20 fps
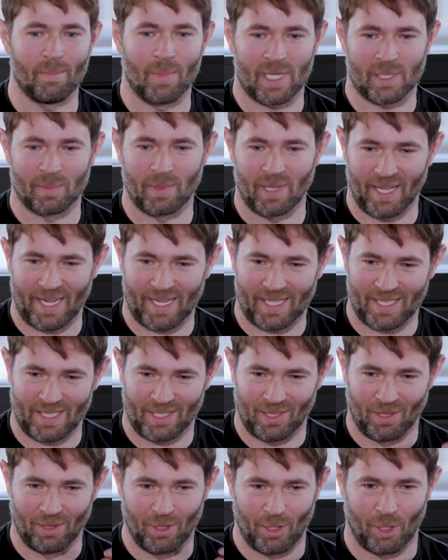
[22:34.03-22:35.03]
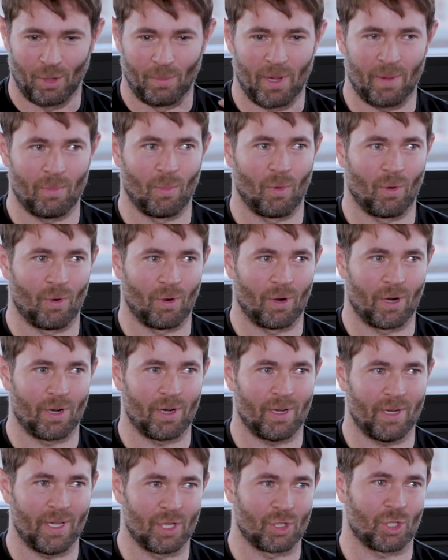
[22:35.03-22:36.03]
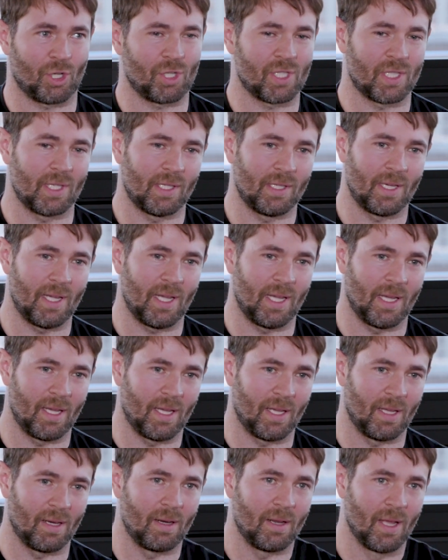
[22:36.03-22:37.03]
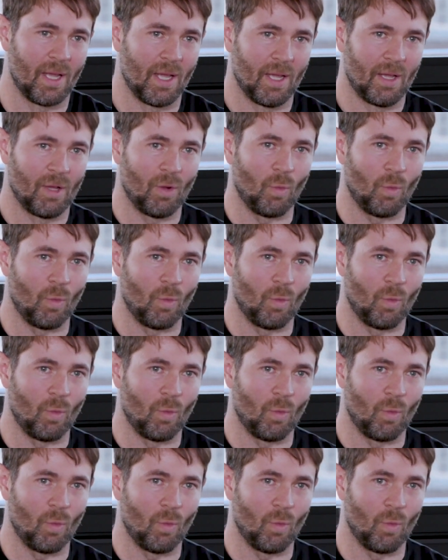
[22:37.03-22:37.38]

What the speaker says: makes me like a little bit more interested in